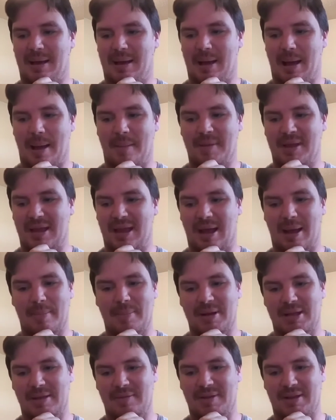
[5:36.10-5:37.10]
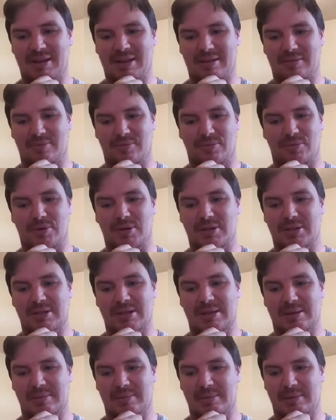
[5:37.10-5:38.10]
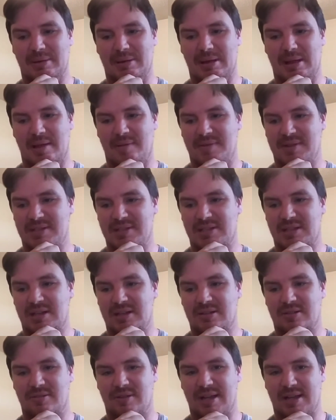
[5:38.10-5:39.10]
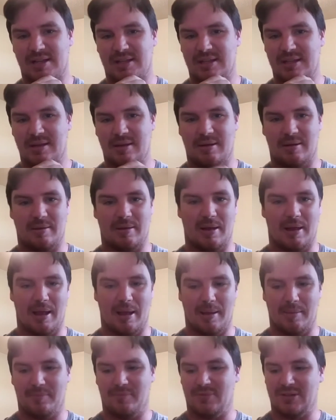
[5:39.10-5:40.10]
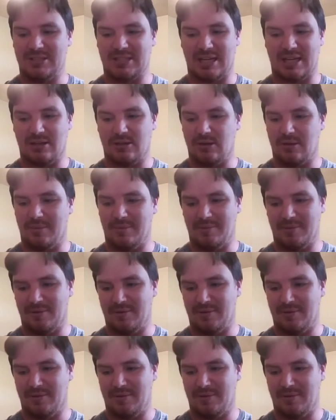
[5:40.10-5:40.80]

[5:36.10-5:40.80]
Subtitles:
I mean, I believe it can work if it's done correctly, which I do.